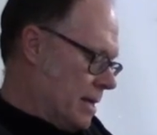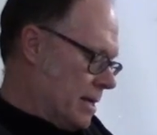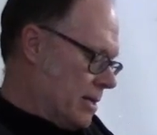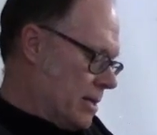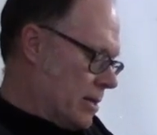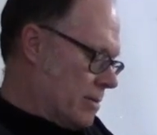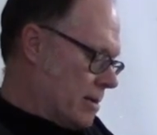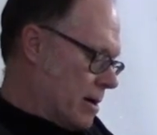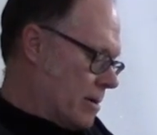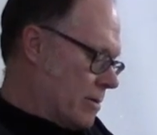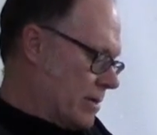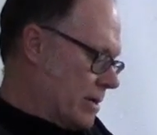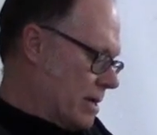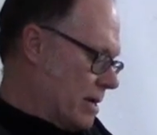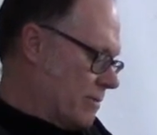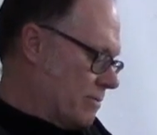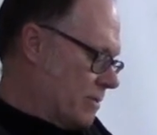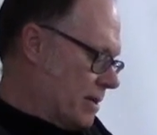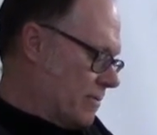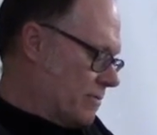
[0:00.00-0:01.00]
There are
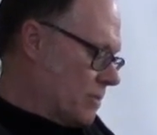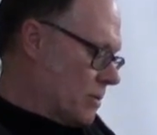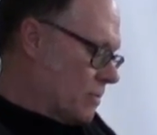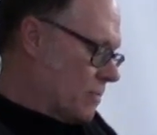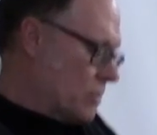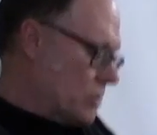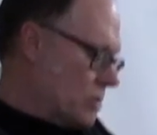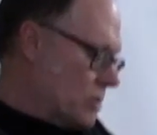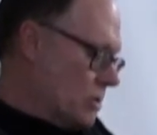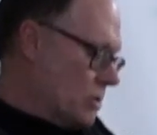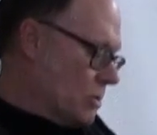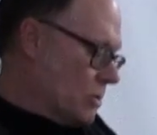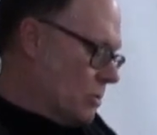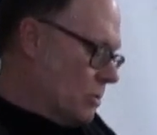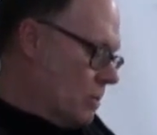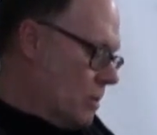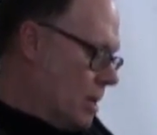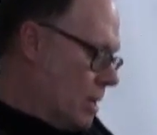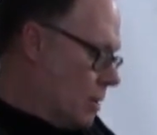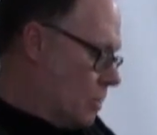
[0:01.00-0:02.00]
enough leftovers to
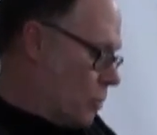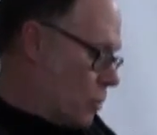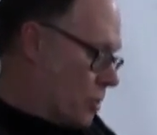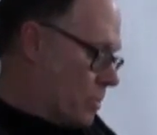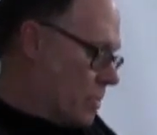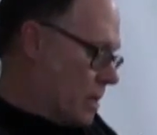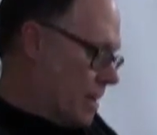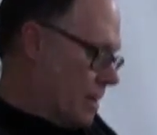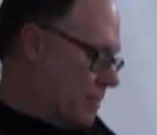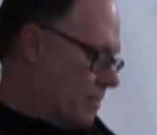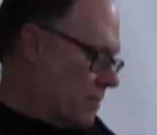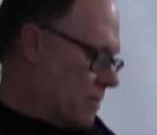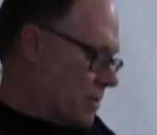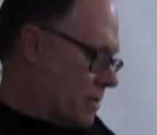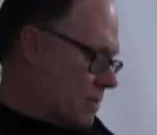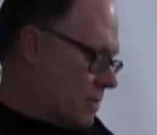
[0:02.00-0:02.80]
do, warmed up for